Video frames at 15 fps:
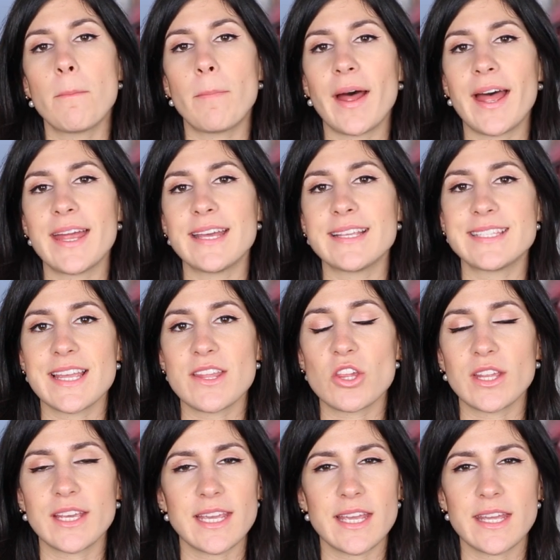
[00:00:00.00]
but
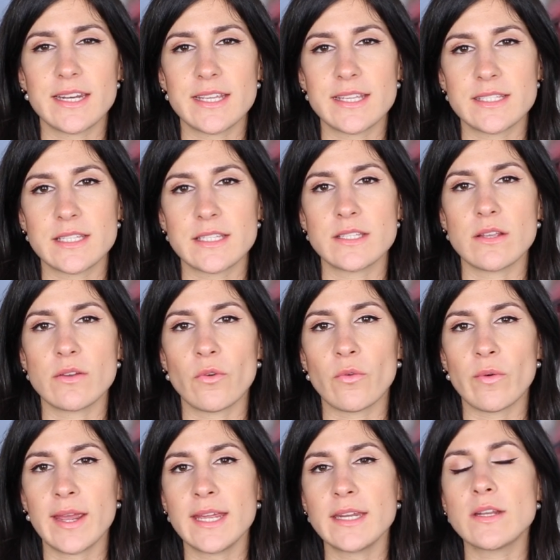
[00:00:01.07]
essentially it is this
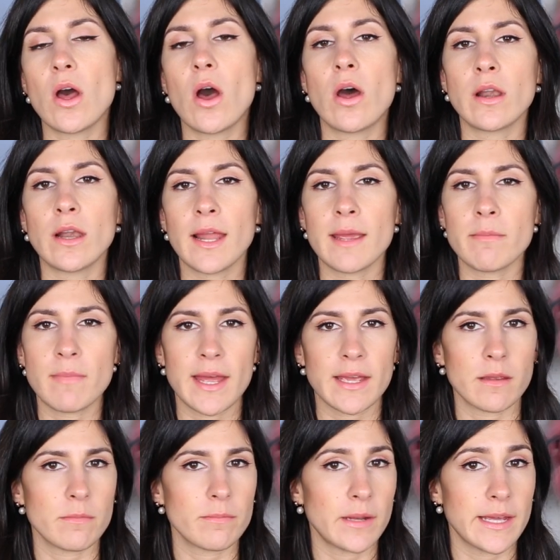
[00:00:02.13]
great online
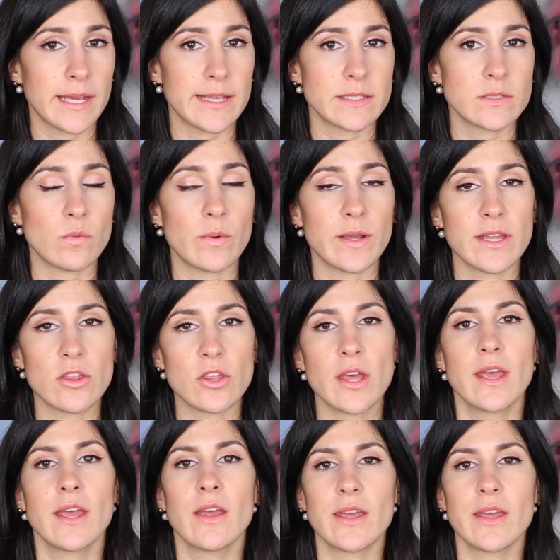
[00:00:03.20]
marketplace which